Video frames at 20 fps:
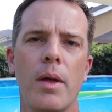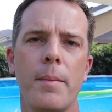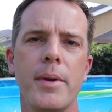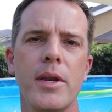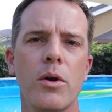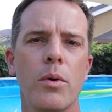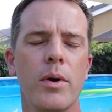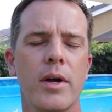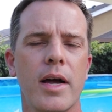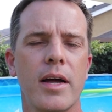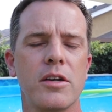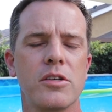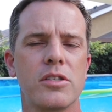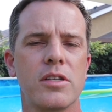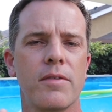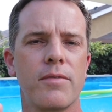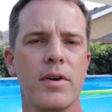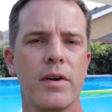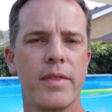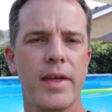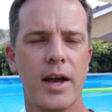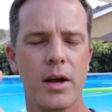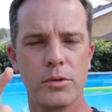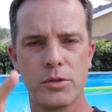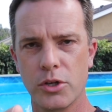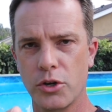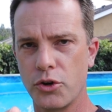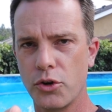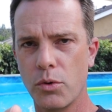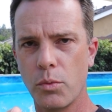Let me know what kind of stuff around the
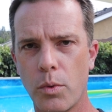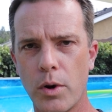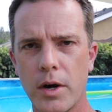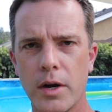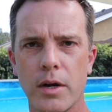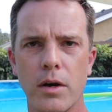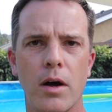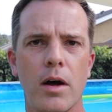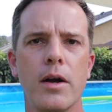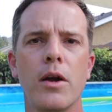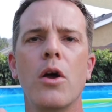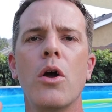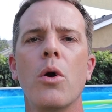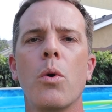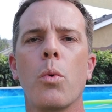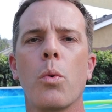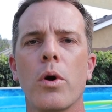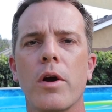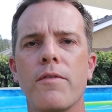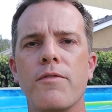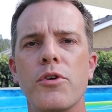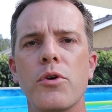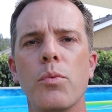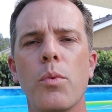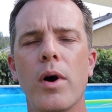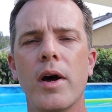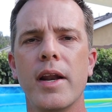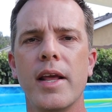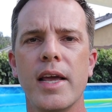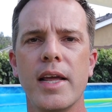house that working on or if you
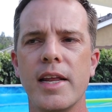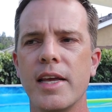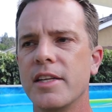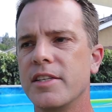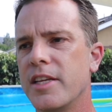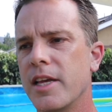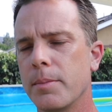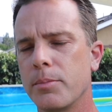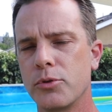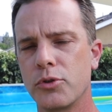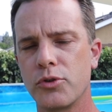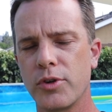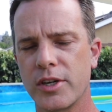want any tips,